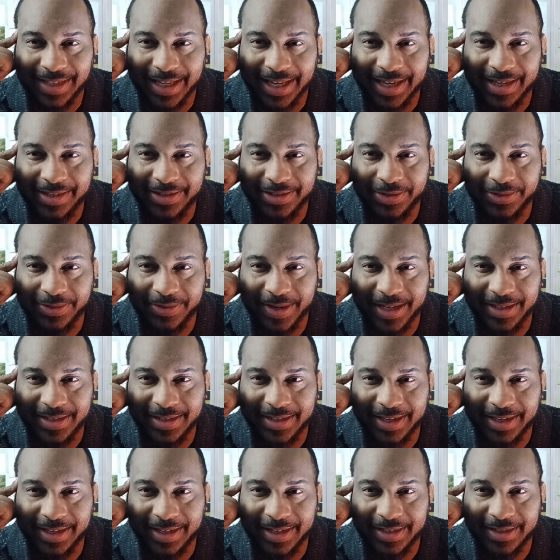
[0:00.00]

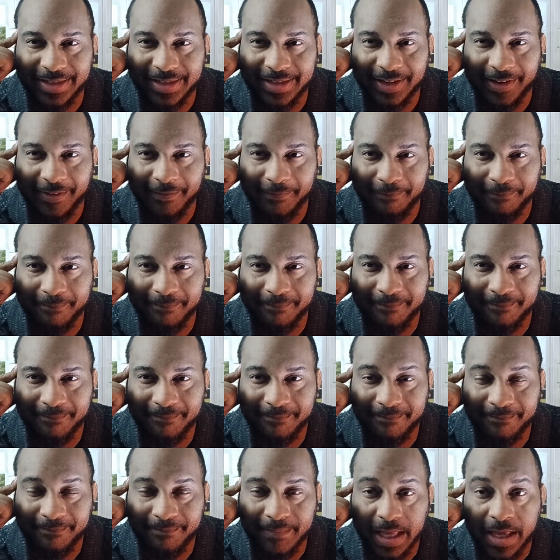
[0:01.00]
Interesting, isn't it?
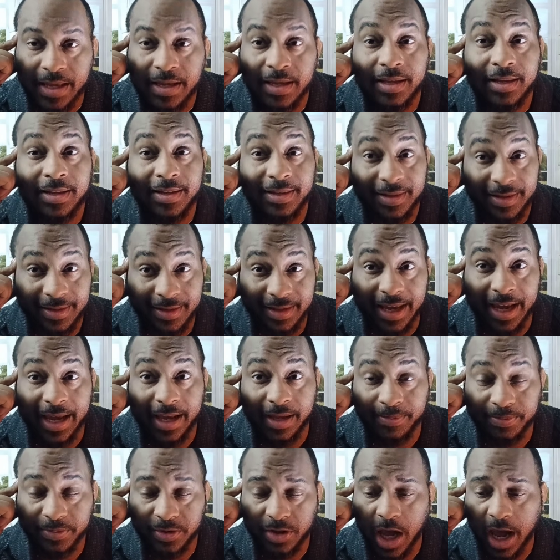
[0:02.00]
Yeah,